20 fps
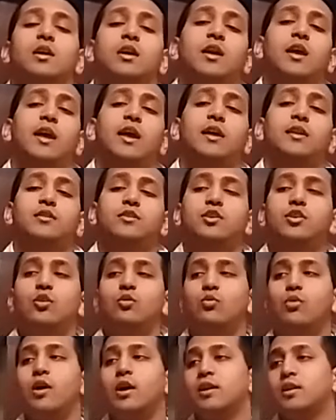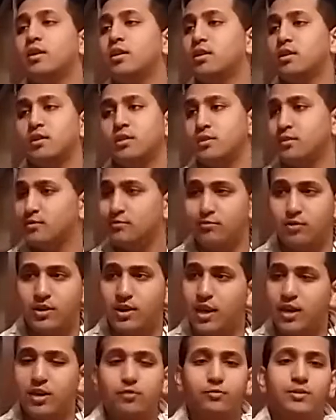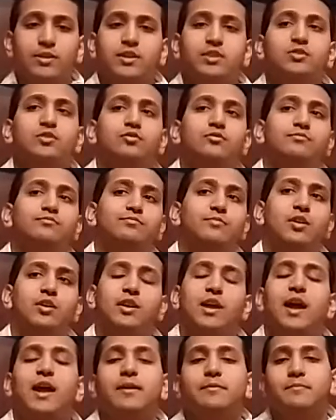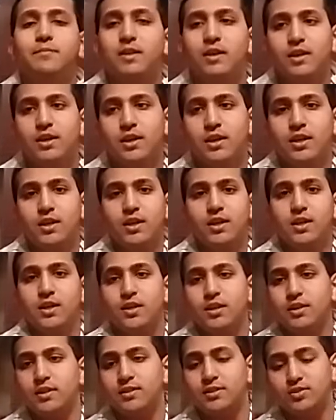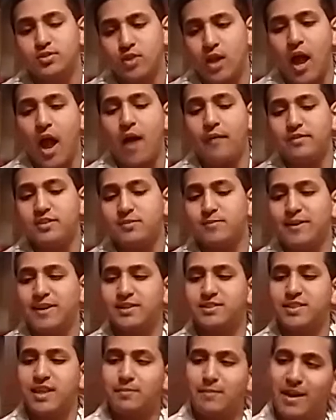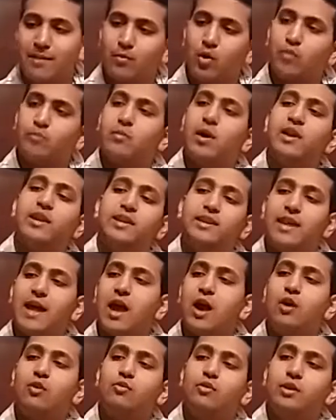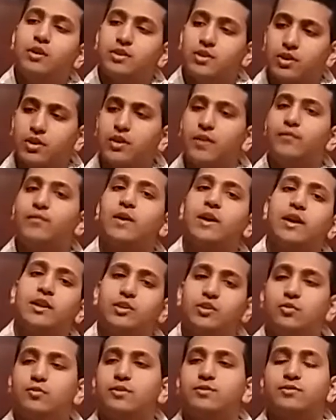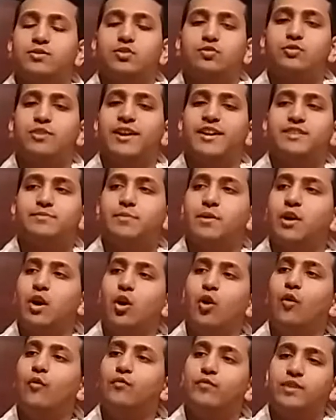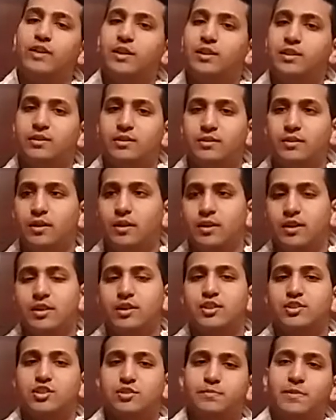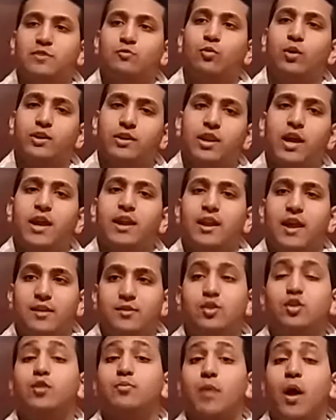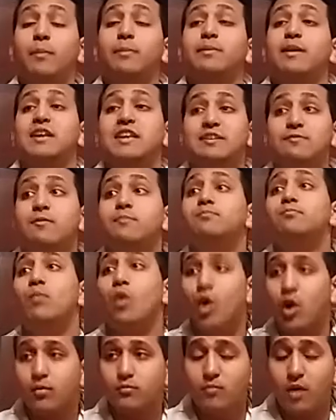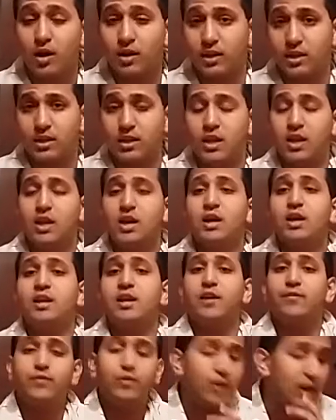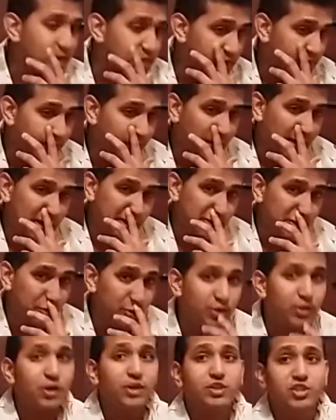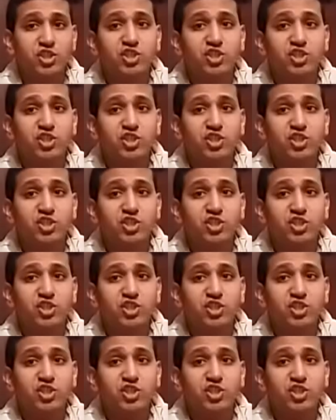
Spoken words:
And you know what? What can you really do? Okay. Obviously, because they make more money now, they're going to fucking do it 2 nights, but hopefully it could just be 1 night. And you could probably make even more money if you actually fucking do good